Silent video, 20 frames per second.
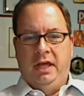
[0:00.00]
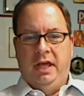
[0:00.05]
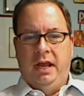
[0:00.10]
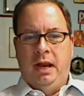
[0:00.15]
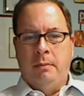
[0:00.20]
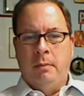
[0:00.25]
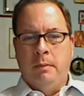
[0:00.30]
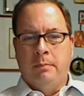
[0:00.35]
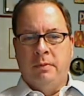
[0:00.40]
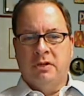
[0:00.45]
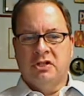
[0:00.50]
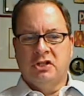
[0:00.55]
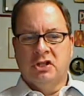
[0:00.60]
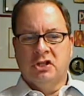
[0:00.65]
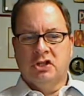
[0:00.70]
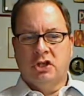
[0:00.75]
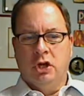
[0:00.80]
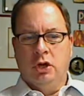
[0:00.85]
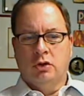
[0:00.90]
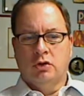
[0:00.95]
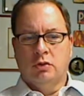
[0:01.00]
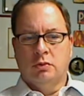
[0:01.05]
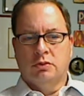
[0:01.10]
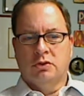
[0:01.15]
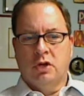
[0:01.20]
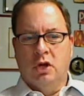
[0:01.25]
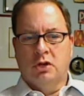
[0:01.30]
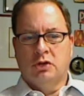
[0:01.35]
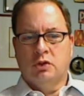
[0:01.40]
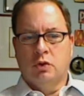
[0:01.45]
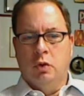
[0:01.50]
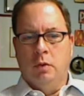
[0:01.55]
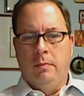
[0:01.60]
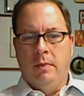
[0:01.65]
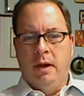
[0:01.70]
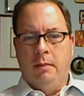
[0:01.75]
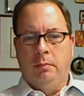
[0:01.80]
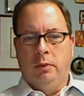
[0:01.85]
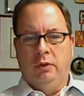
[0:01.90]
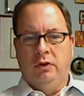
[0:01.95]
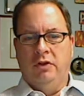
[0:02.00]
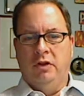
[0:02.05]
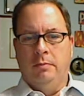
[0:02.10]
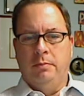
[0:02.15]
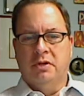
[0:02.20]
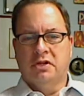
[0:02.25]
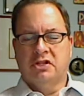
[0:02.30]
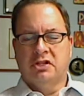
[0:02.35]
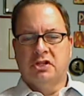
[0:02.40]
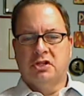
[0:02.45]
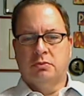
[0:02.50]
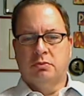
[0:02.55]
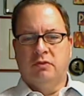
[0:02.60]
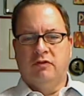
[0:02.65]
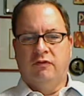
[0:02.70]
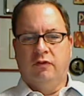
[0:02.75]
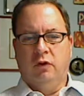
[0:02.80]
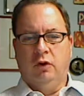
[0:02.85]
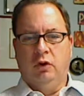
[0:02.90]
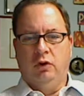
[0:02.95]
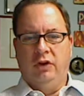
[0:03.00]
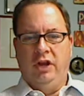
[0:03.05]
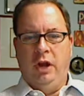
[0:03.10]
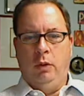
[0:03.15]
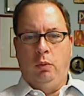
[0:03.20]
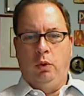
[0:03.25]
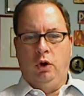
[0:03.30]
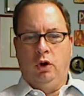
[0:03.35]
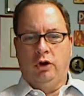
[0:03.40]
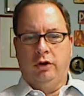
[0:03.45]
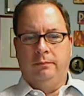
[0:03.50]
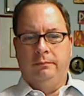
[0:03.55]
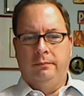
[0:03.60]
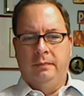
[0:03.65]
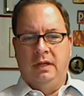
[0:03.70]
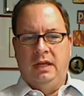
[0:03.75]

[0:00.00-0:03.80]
and I'm a business coach who is also a member in the Business Referral Network.